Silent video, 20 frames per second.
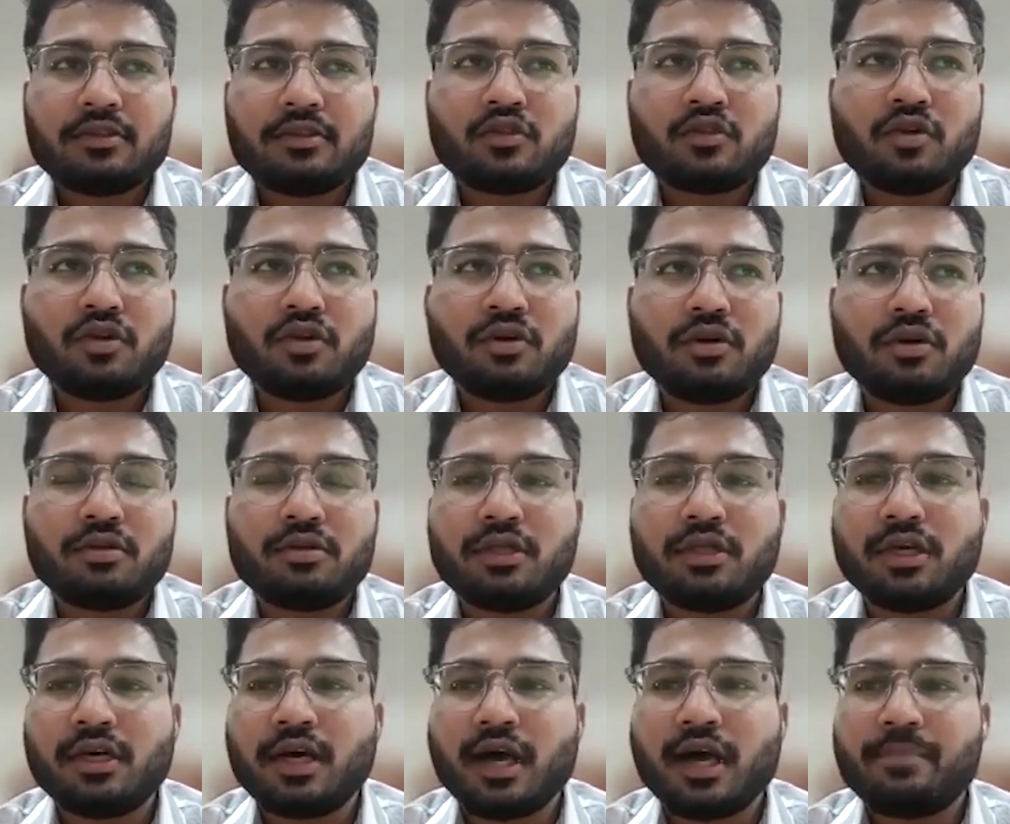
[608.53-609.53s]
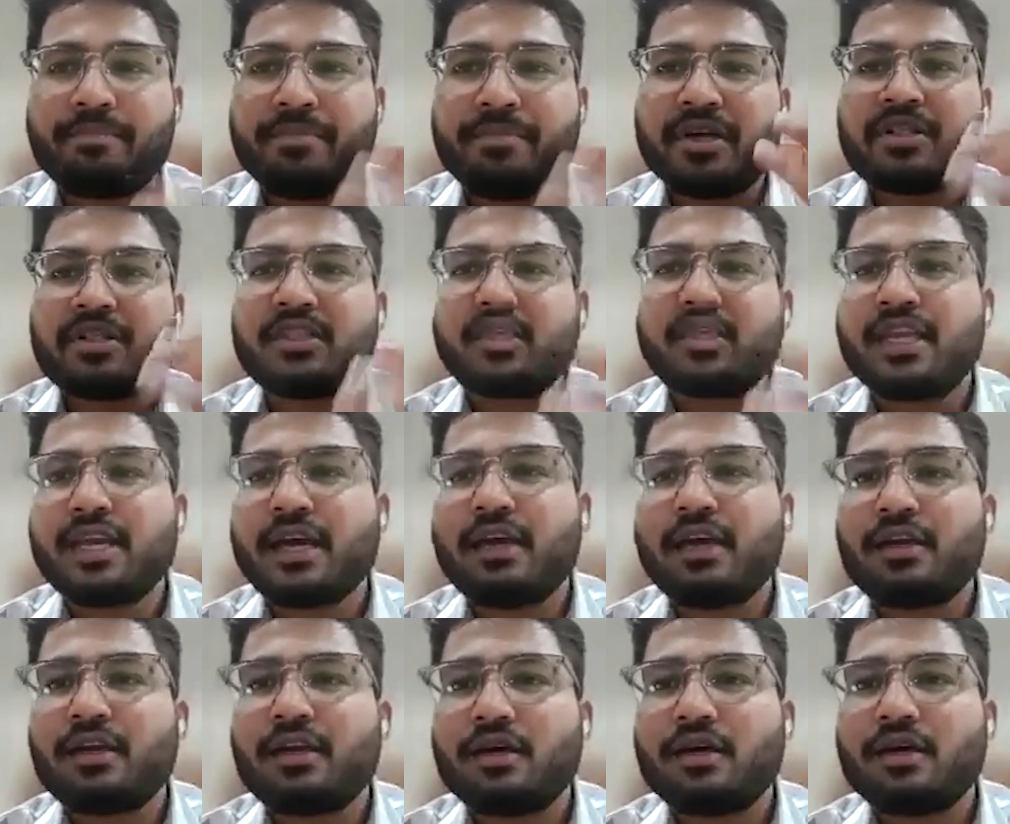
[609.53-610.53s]
So the upper three
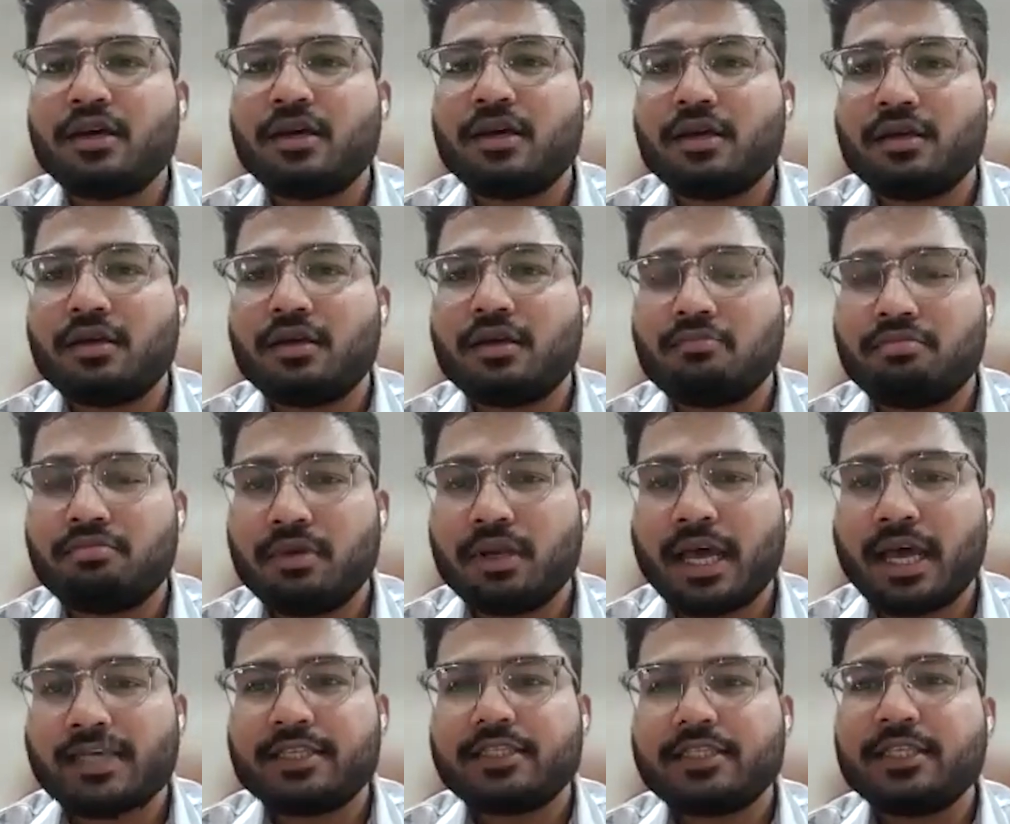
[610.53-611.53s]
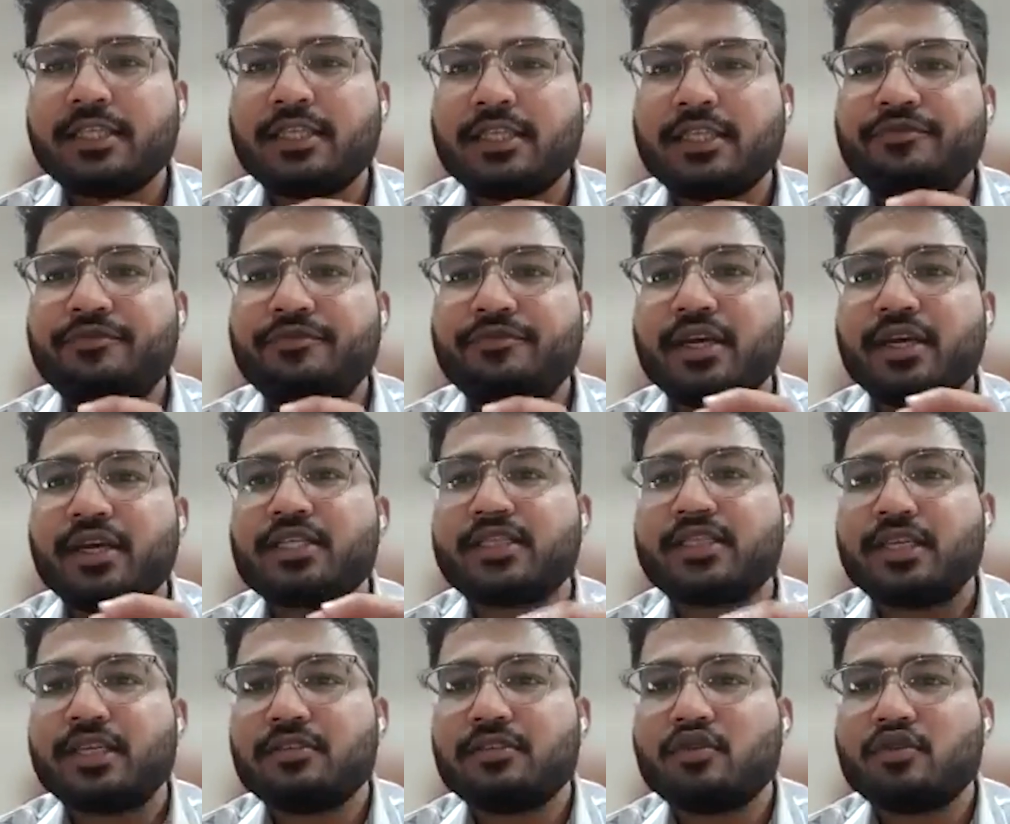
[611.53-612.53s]
are lies in the fair
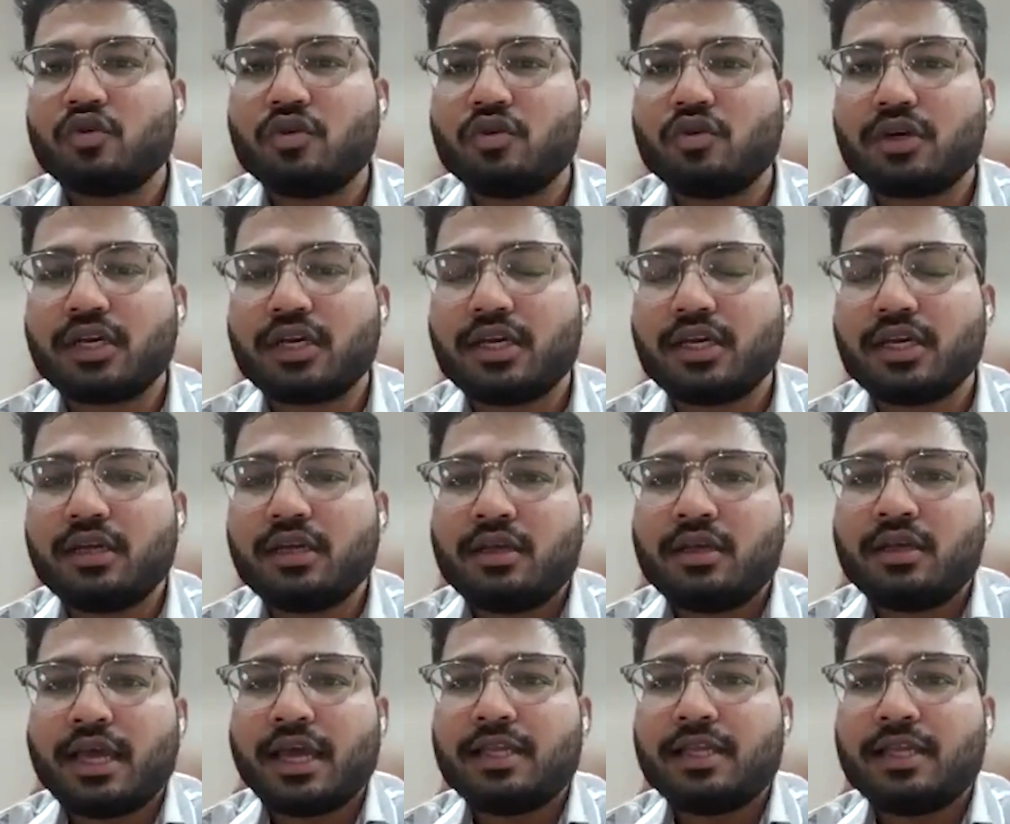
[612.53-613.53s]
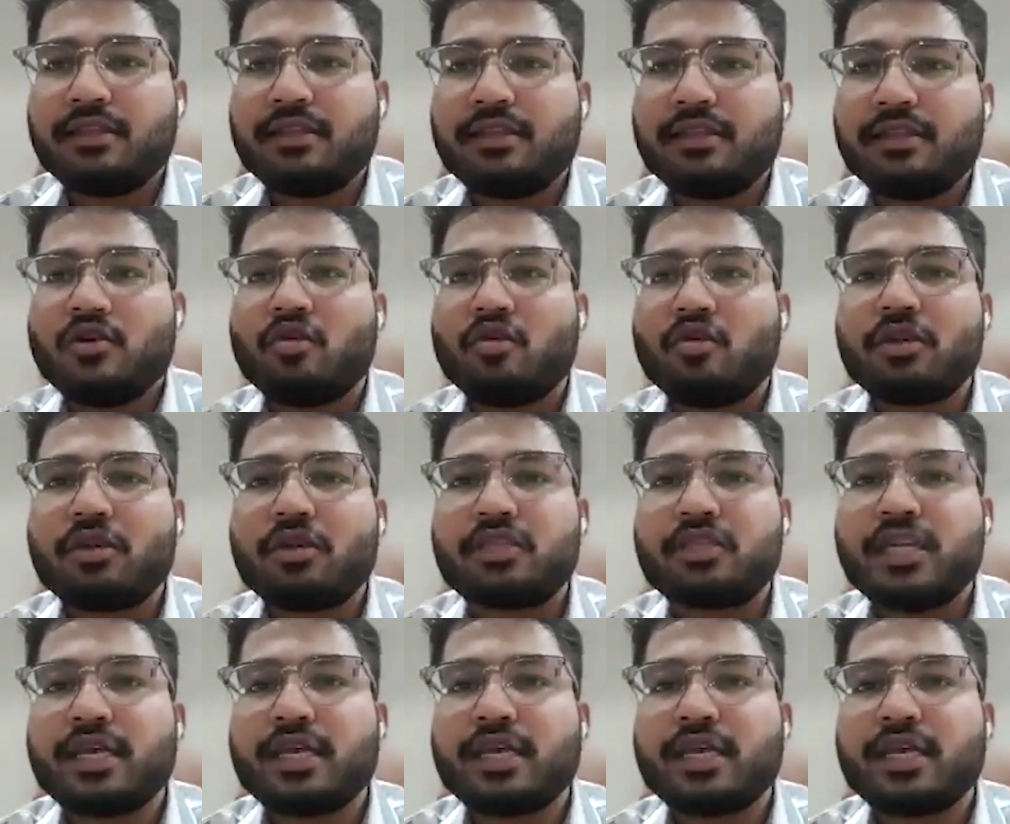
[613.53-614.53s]
skin zone. Okay, and the lower
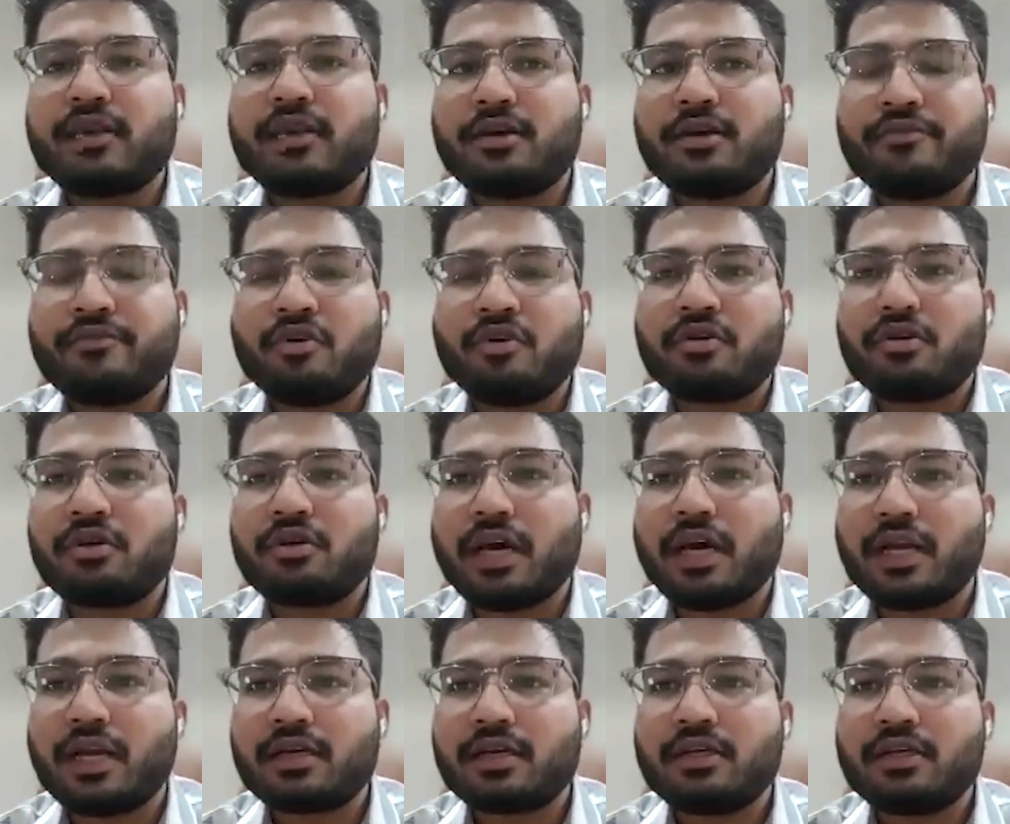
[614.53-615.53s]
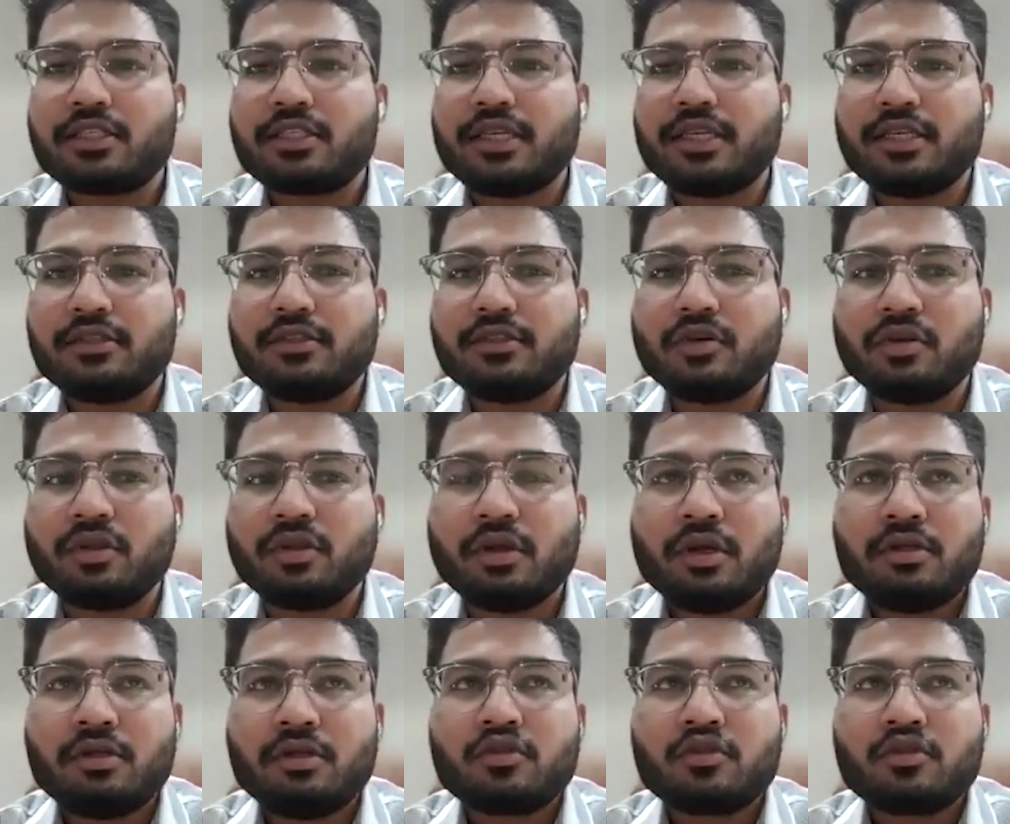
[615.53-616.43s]
three are for darker skin zone.